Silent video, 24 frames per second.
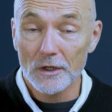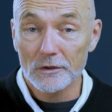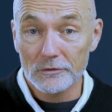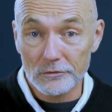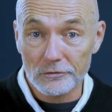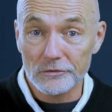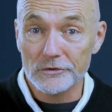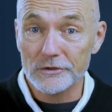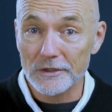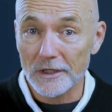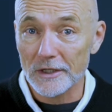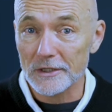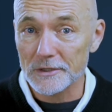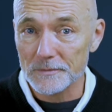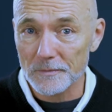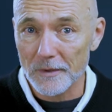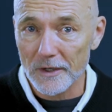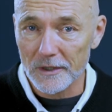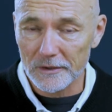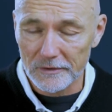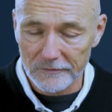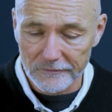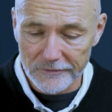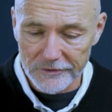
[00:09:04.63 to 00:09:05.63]
does that as
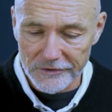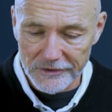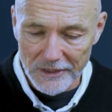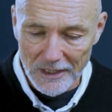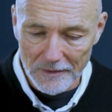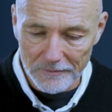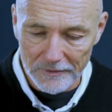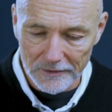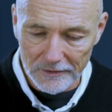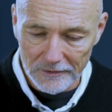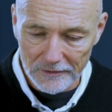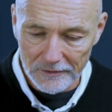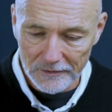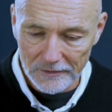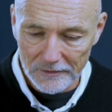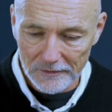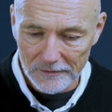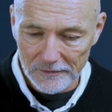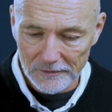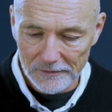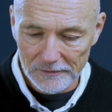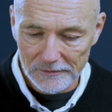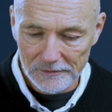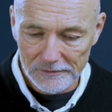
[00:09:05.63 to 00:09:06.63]
part of her Sabbath.
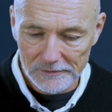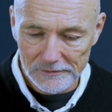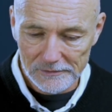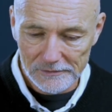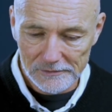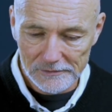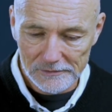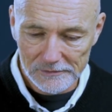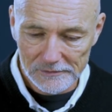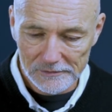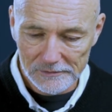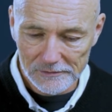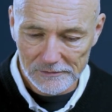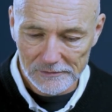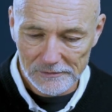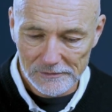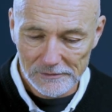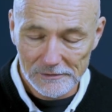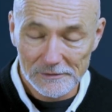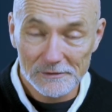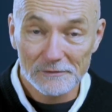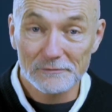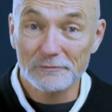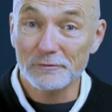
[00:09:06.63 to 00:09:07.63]

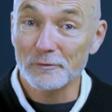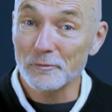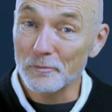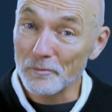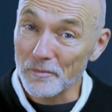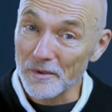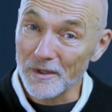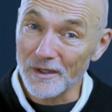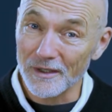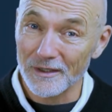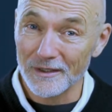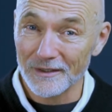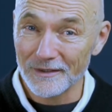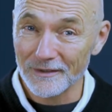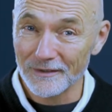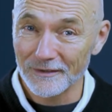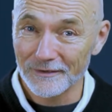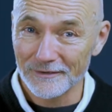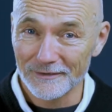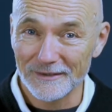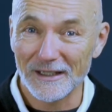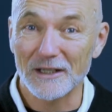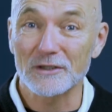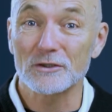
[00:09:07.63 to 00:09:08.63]
For me,
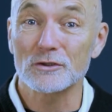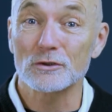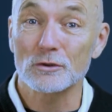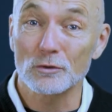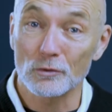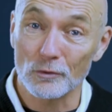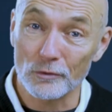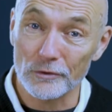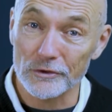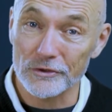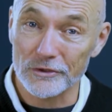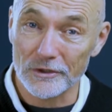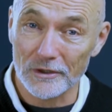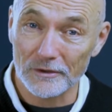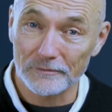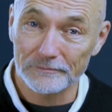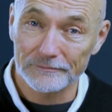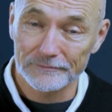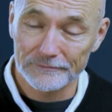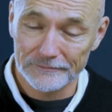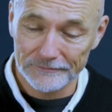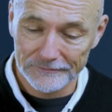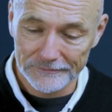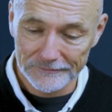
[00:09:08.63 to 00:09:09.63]
that's torture.
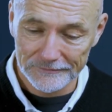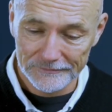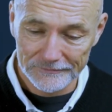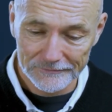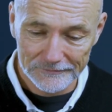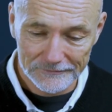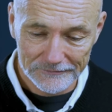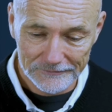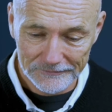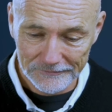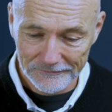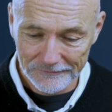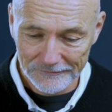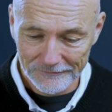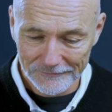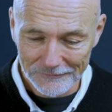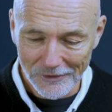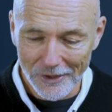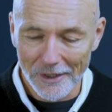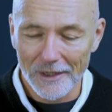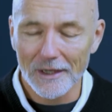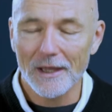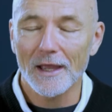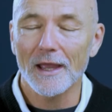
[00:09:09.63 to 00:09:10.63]

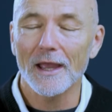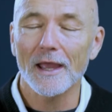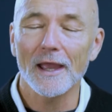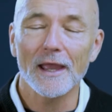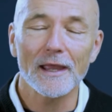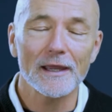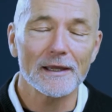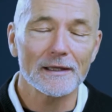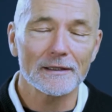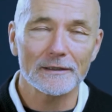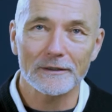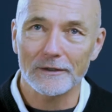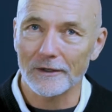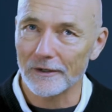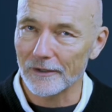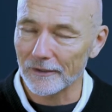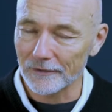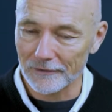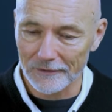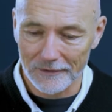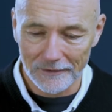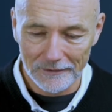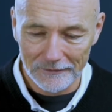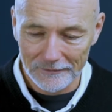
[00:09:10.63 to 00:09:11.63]
I hate
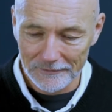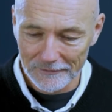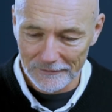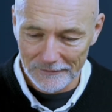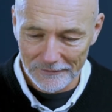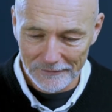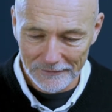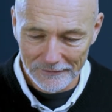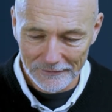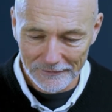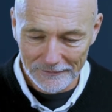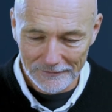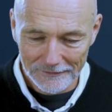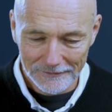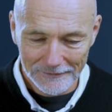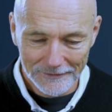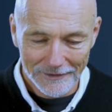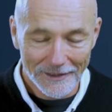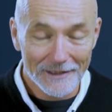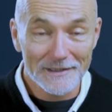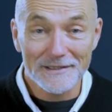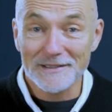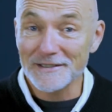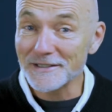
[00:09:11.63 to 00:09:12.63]
gardening.
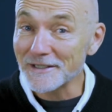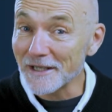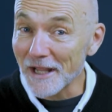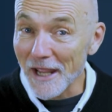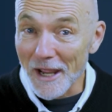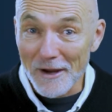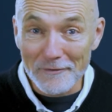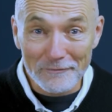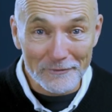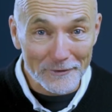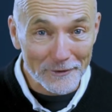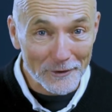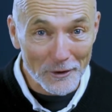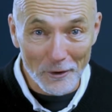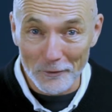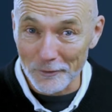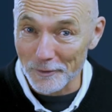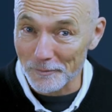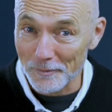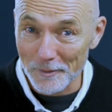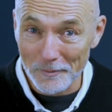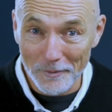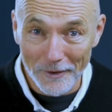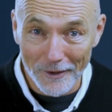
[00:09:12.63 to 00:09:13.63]
It's never going
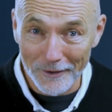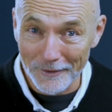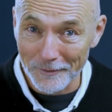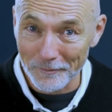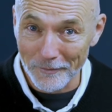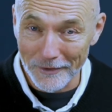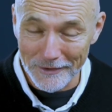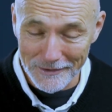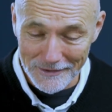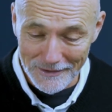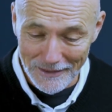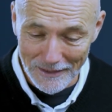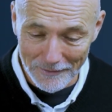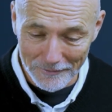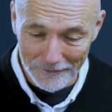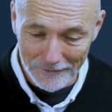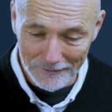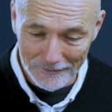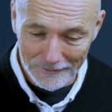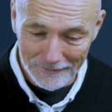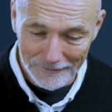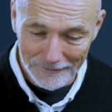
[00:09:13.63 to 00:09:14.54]
to be part of my Sabbath.